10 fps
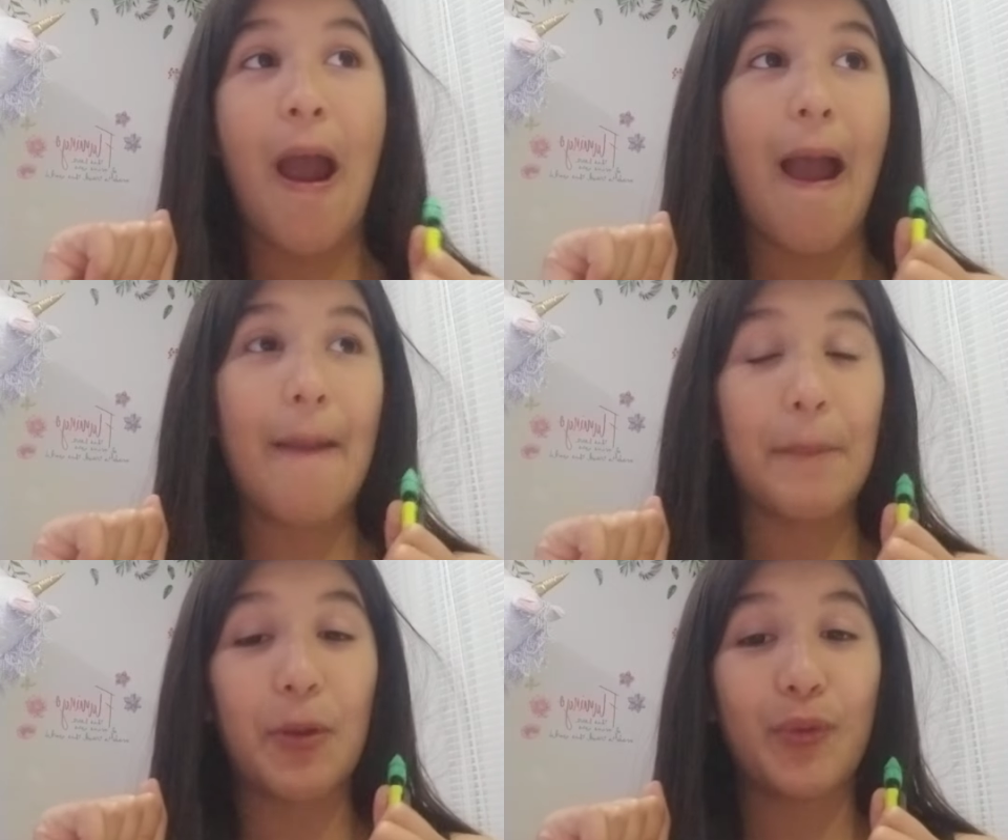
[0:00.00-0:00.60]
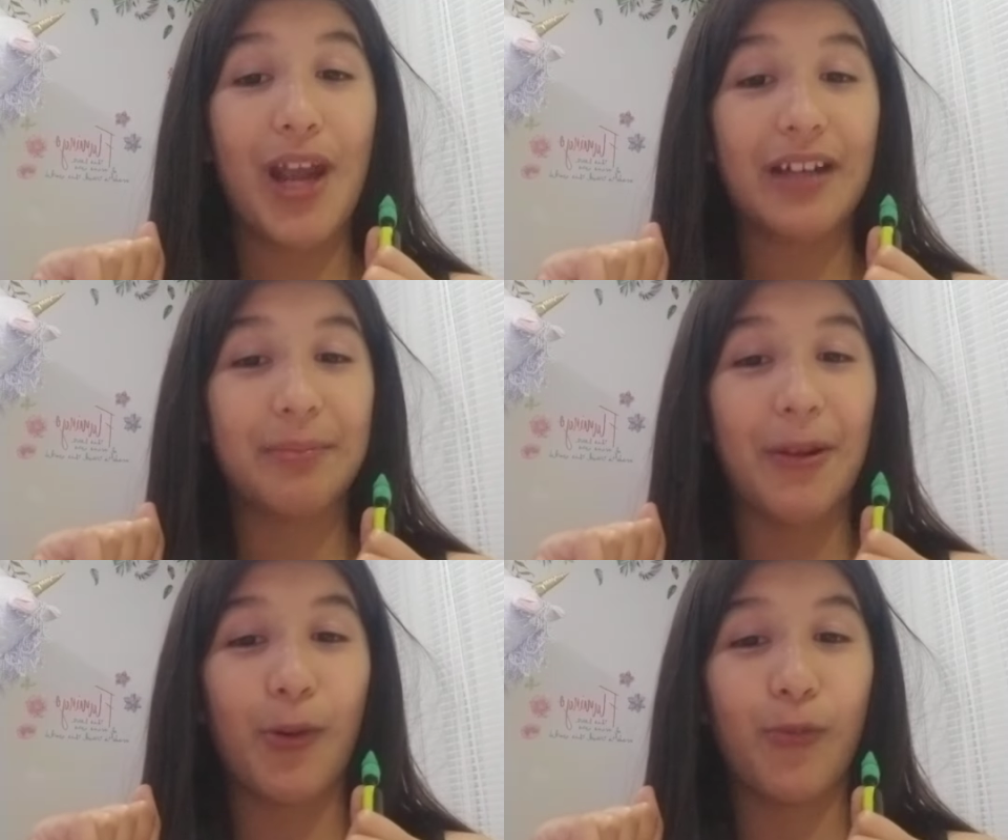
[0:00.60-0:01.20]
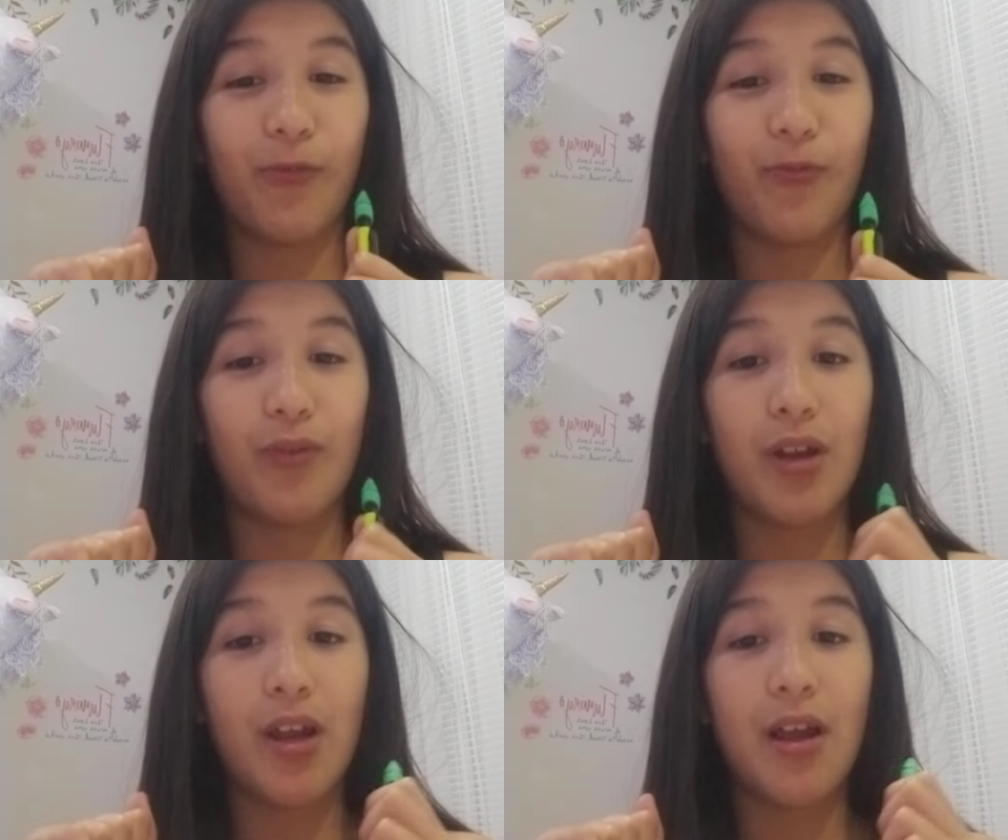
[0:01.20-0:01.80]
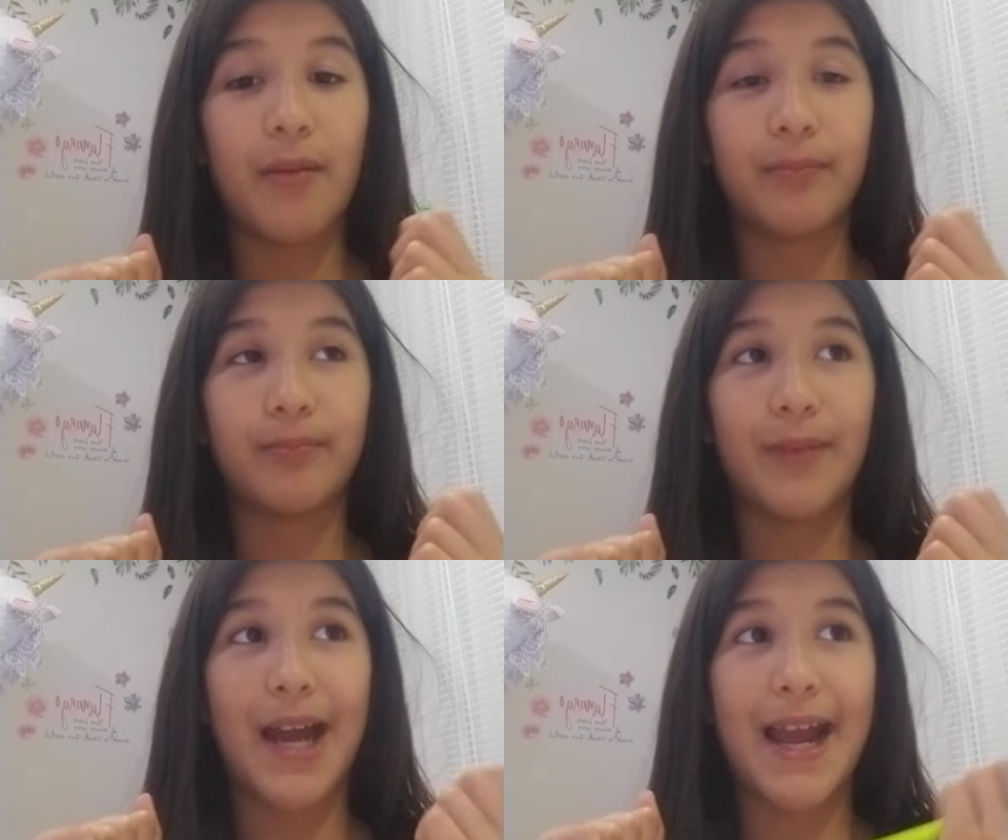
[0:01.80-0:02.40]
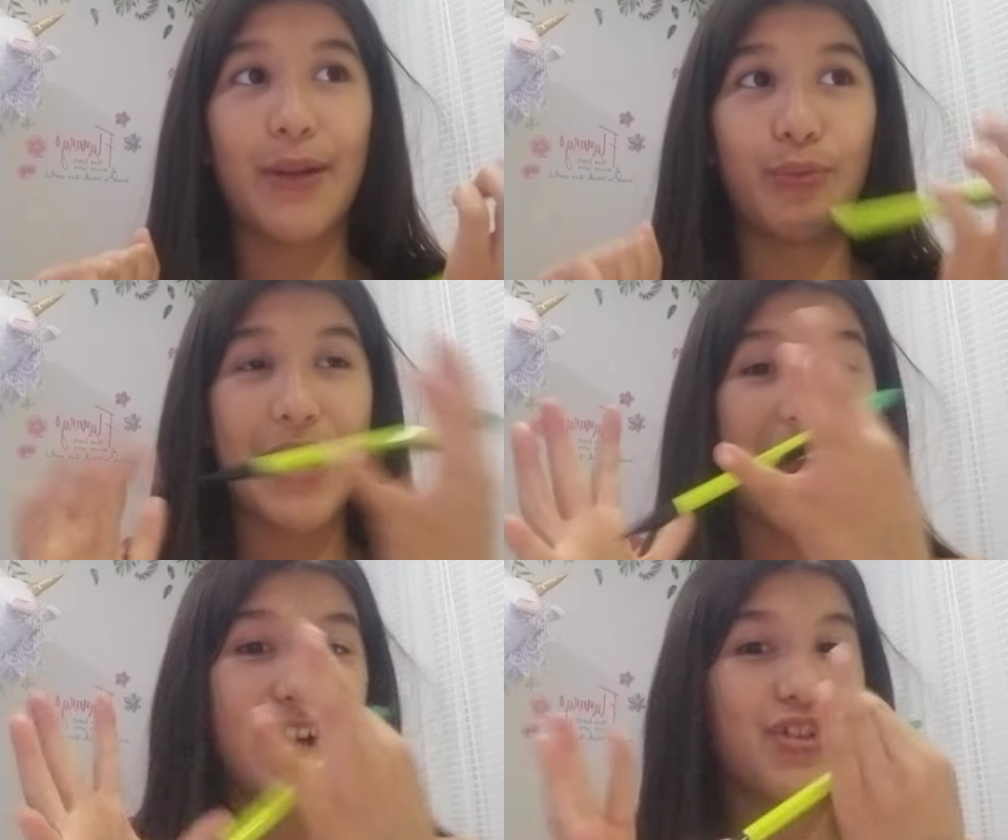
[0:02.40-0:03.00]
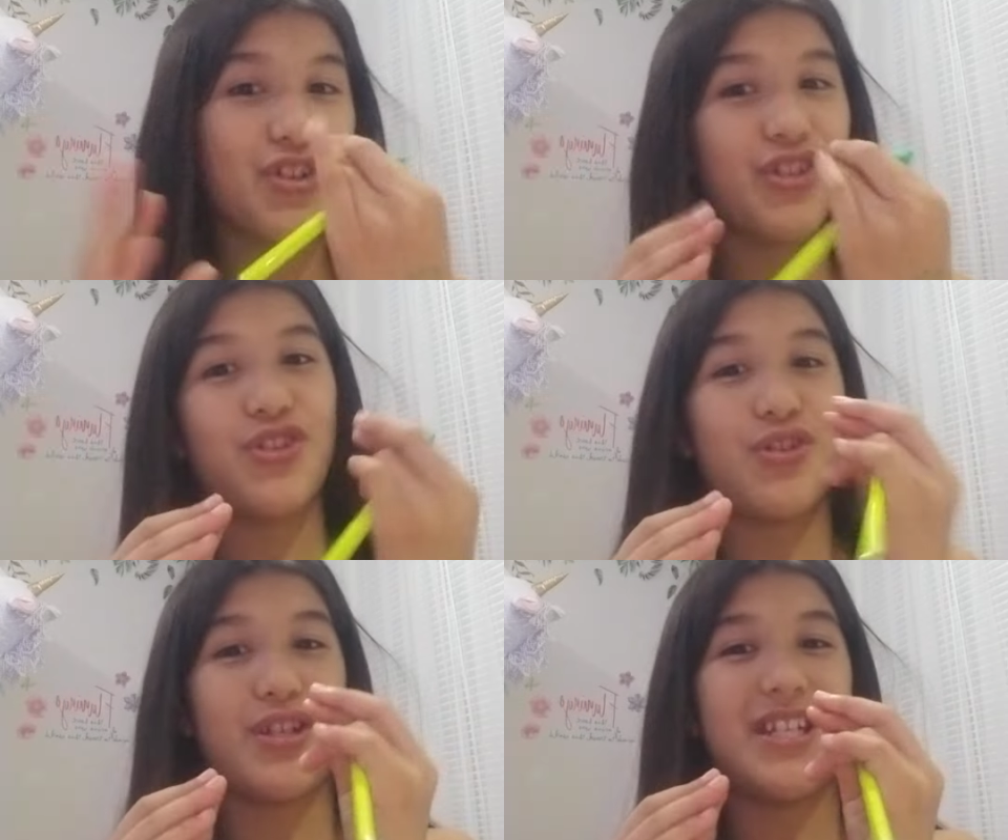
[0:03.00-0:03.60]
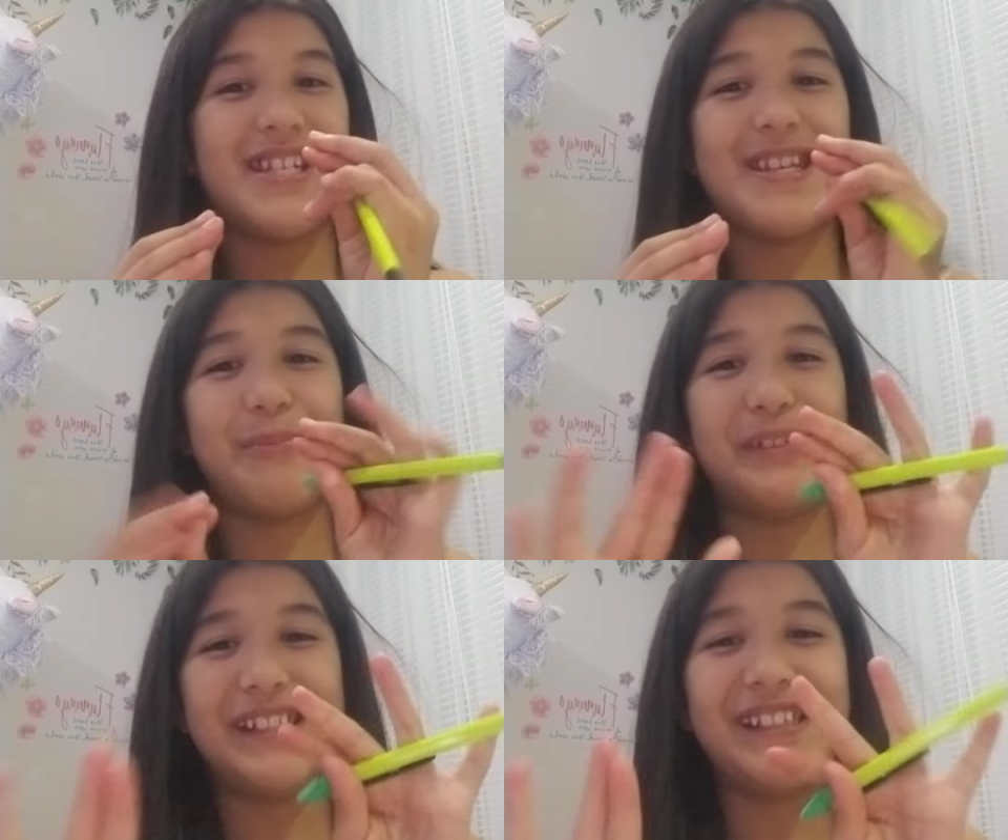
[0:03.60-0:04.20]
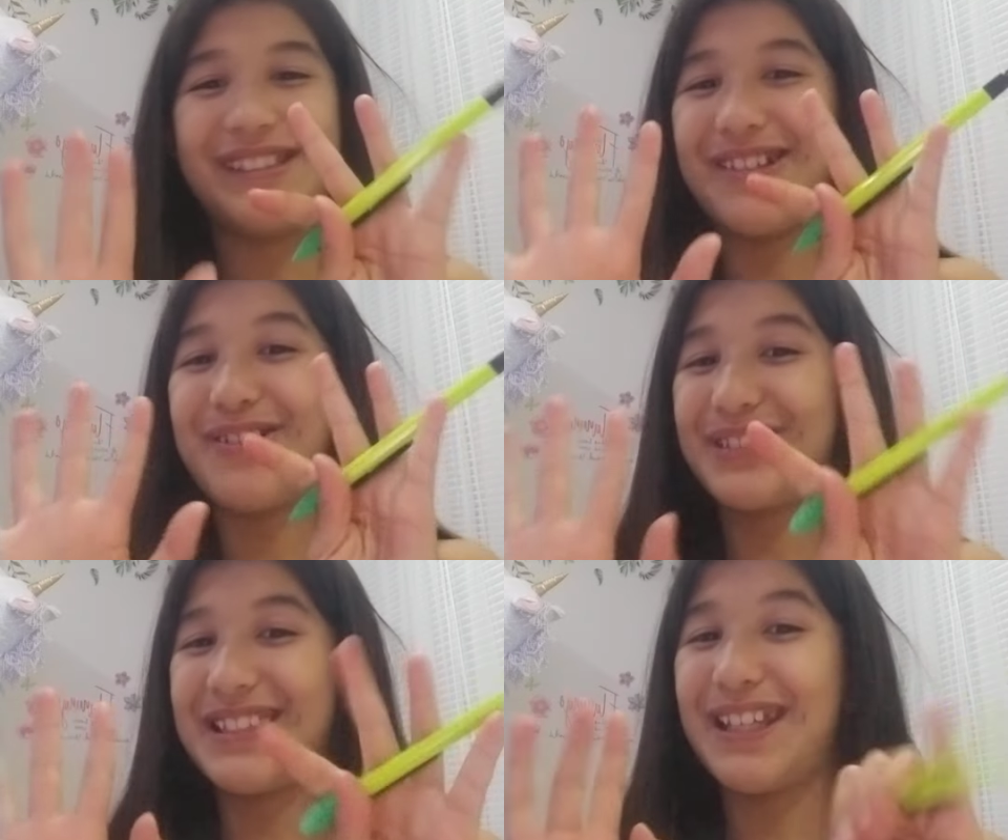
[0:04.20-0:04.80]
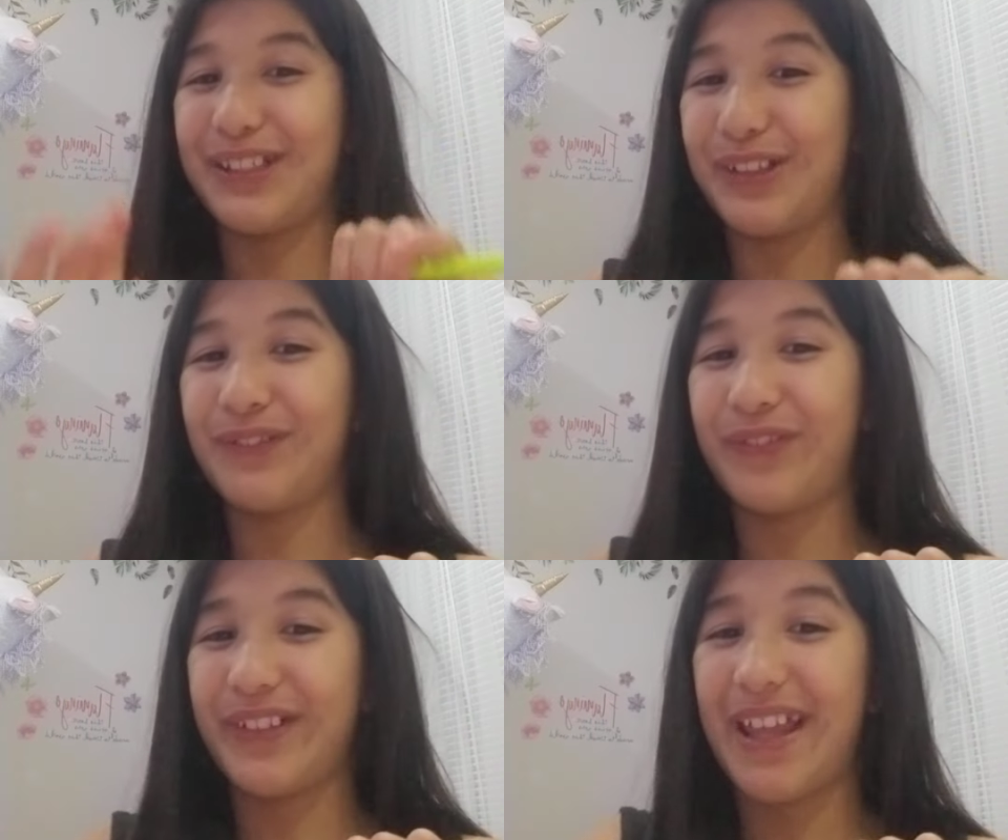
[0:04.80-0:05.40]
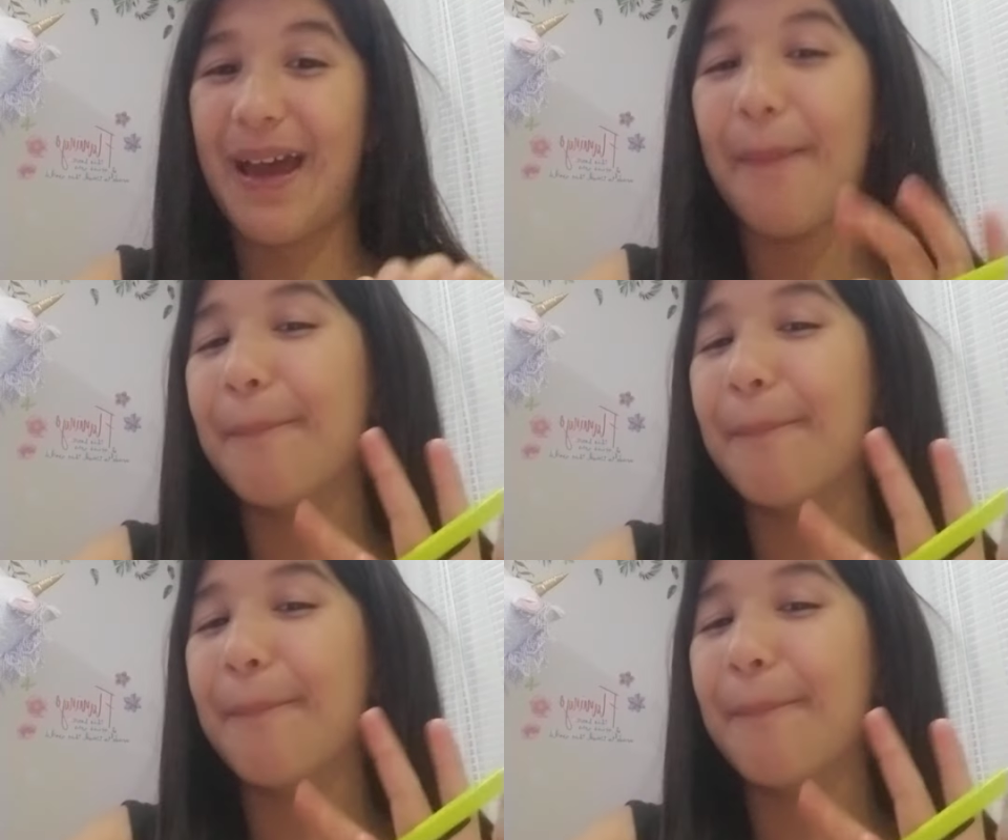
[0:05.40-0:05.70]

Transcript: I may react my my reaction to TTPD. So stay tuned for that.